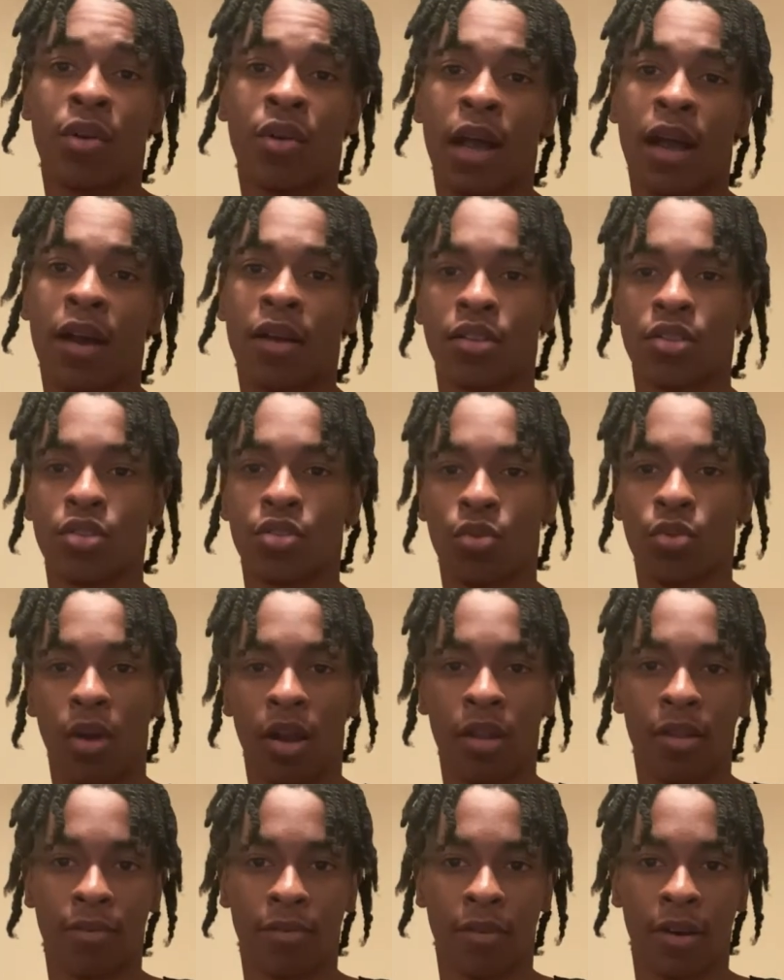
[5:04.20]
how to
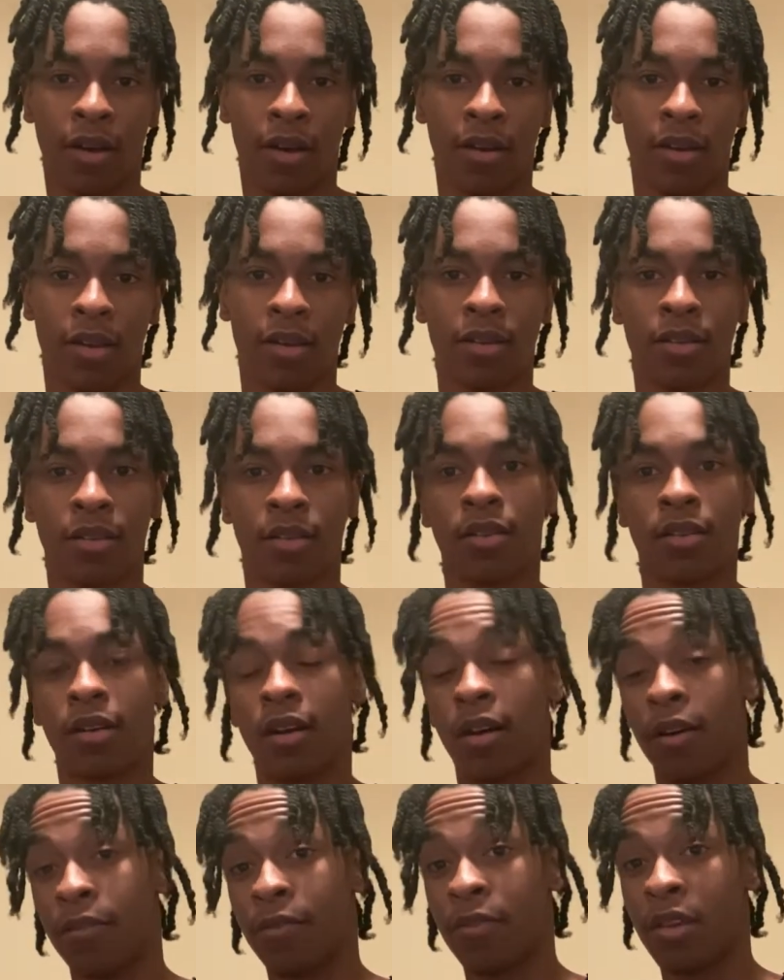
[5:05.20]
qualify
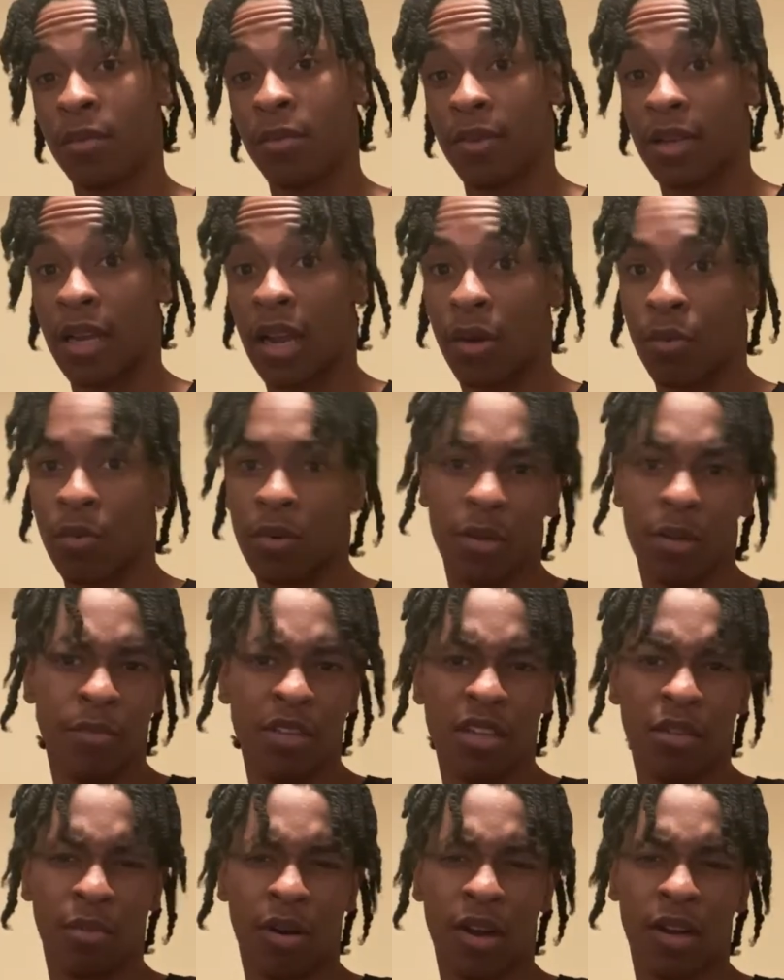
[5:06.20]
a female that I want to be
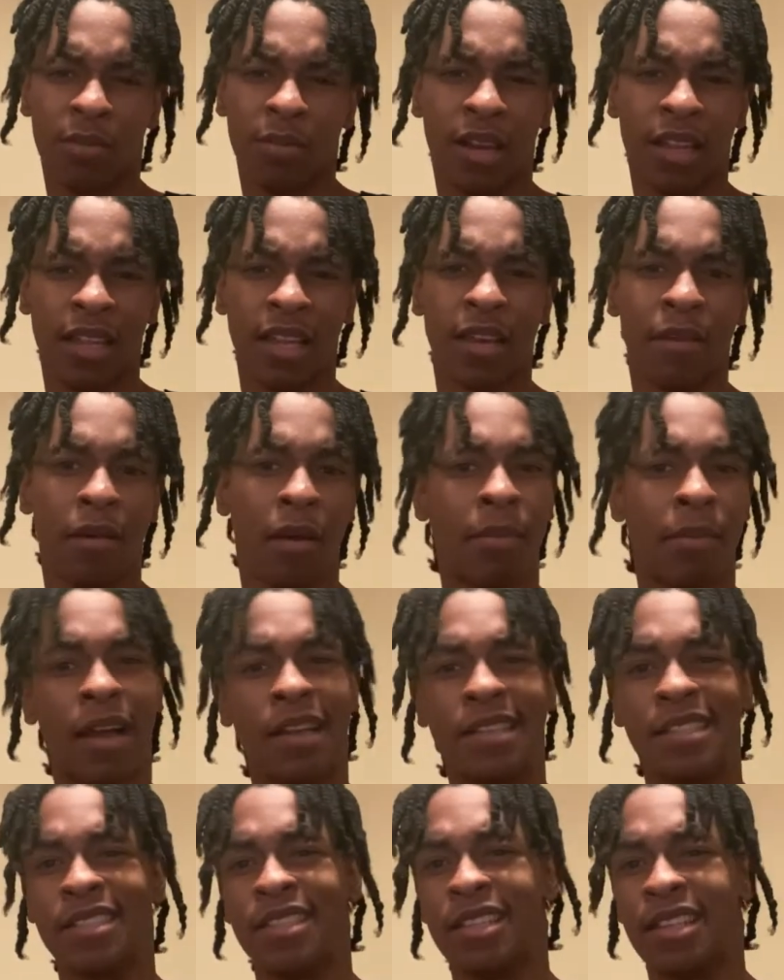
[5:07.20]
a part of my life. I'm not
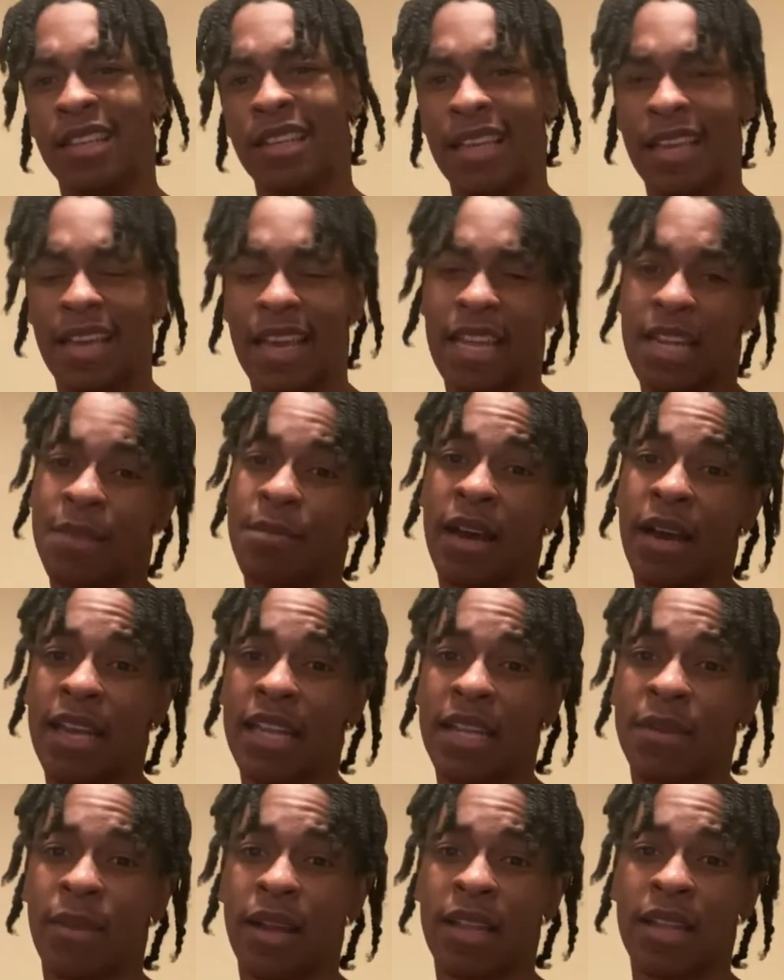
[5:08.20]
just gonna let anybody
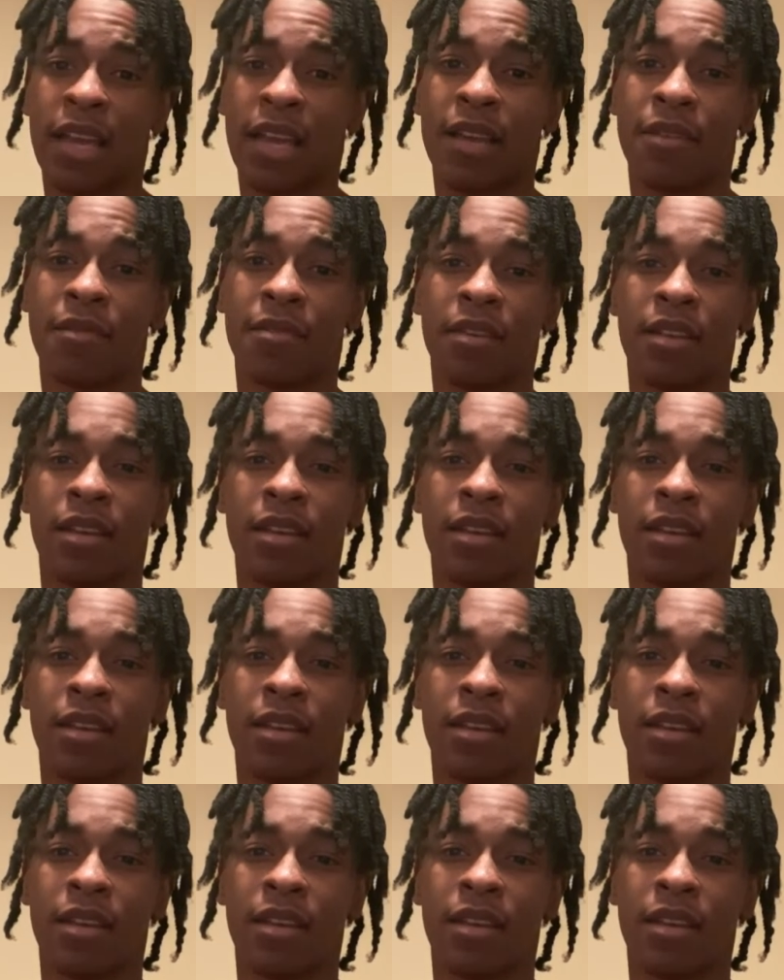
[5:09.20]
into my life.